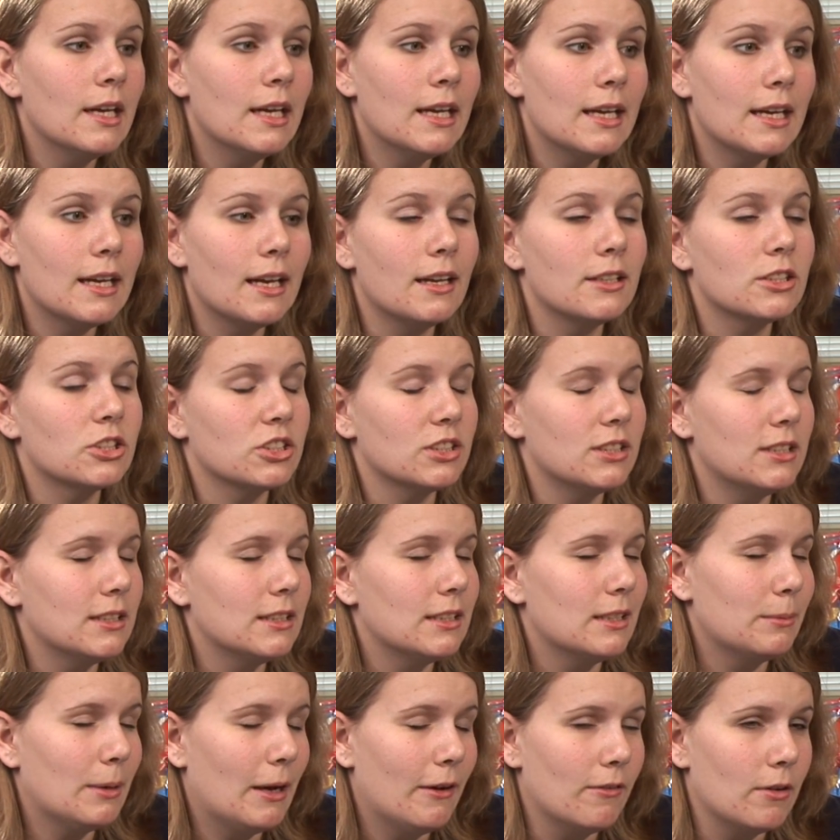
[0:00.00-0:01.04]
he actually ended
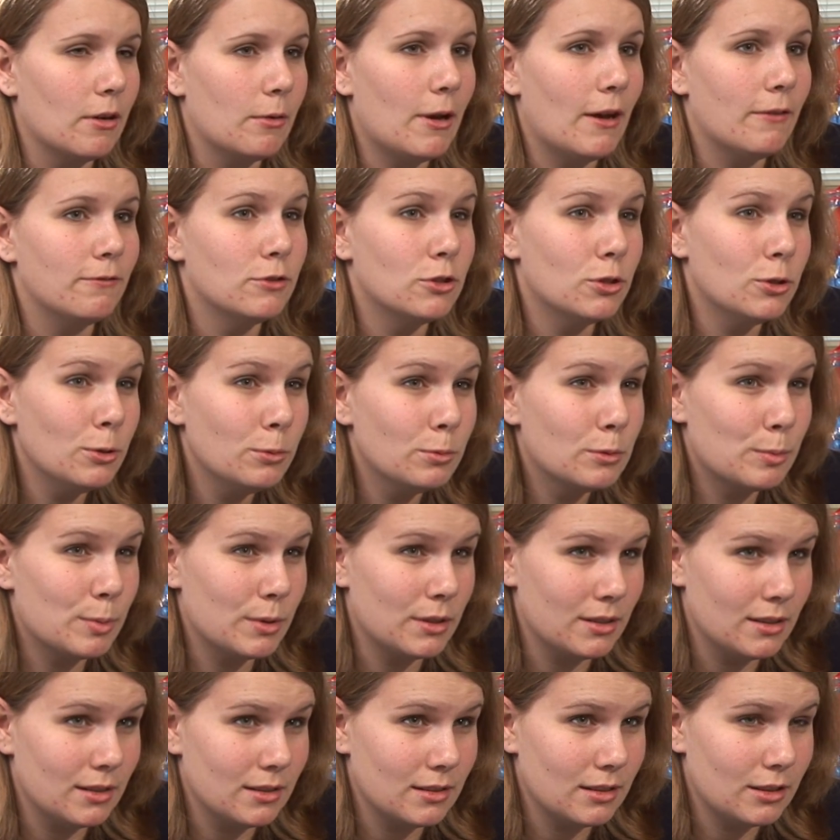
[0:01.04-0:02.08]
up having to have tubes put
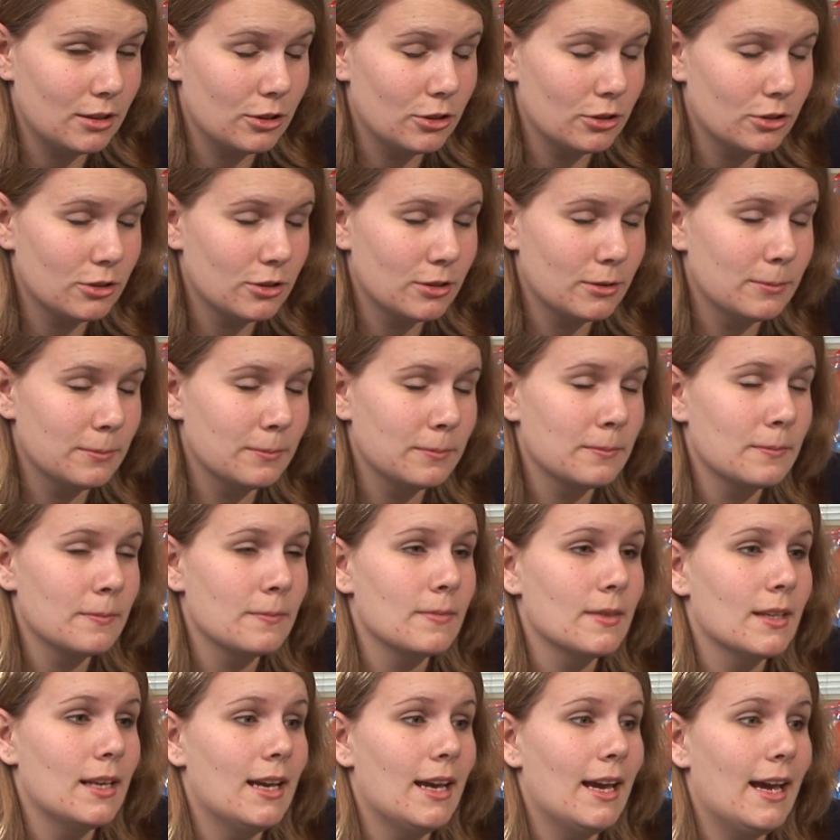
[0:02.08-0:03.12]
in his ears.
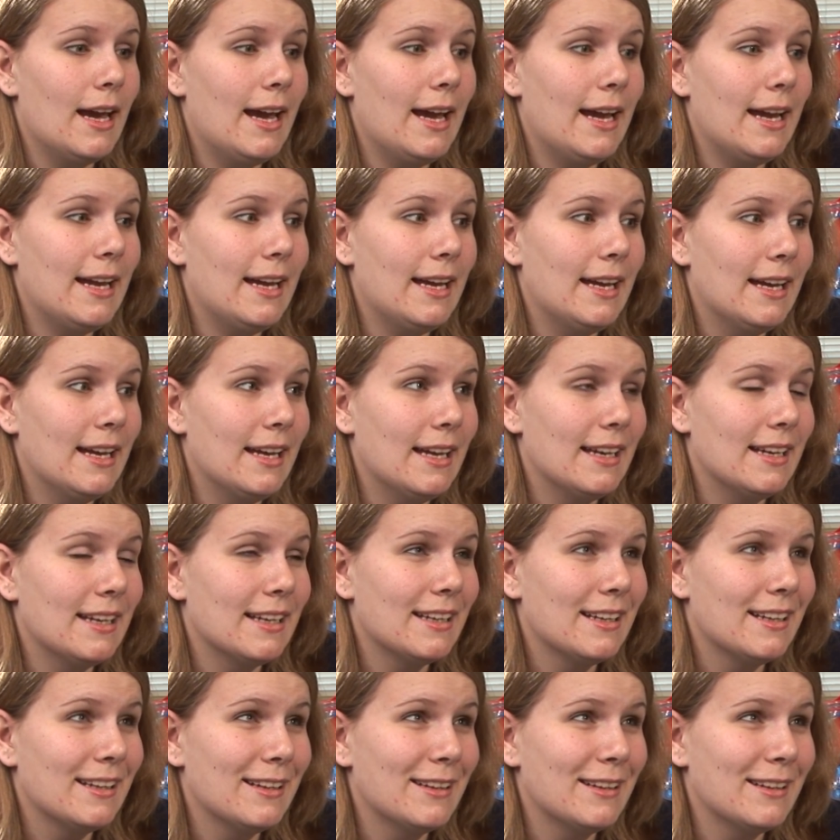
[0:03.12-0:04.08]
And